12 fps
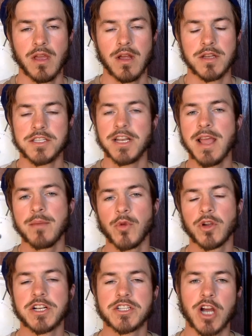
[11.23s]
Today I'm
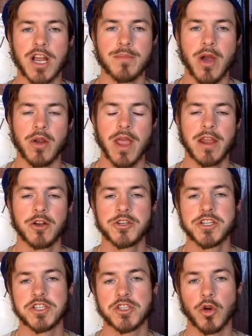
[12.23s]
going to talk about
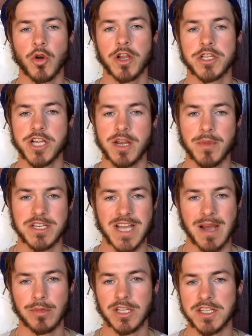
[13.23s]
energy storage and
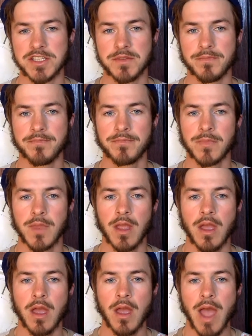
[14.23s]
metabolism,
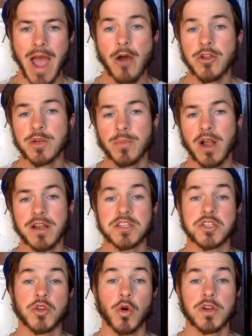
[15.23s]
how your body
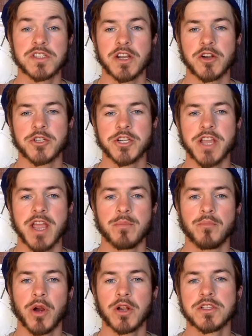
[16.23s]
stores energy and
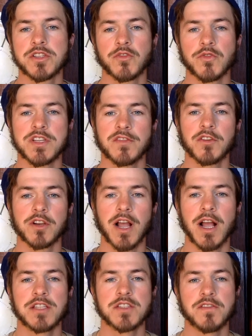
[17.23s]
burns through different
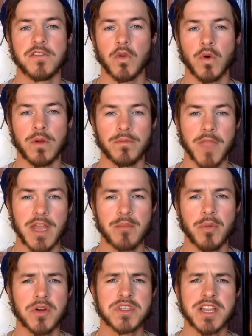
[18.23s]
kinds of fuel, and in
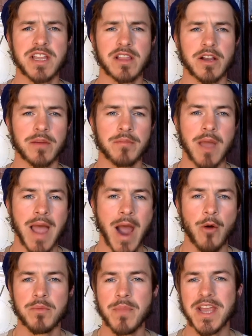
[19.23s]
particular, how
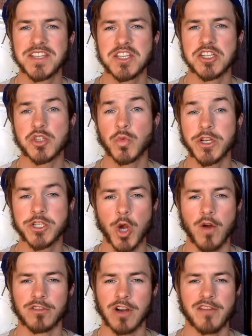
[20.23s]
it makes this
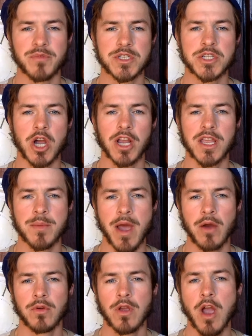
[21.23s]
switchover I've been talking
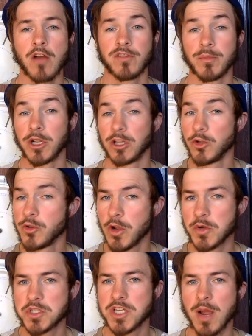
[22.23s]
about from a
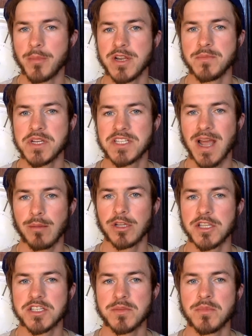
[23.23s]
glucose-dominant
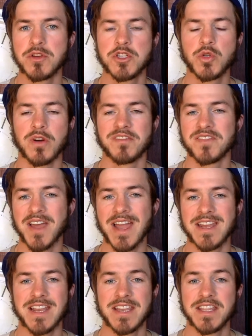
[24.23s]
metabolism to a
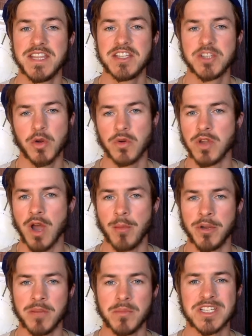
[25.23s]
fat and
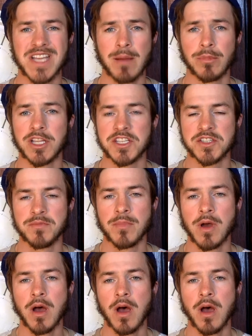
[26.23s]
ketone-dominant metabolism.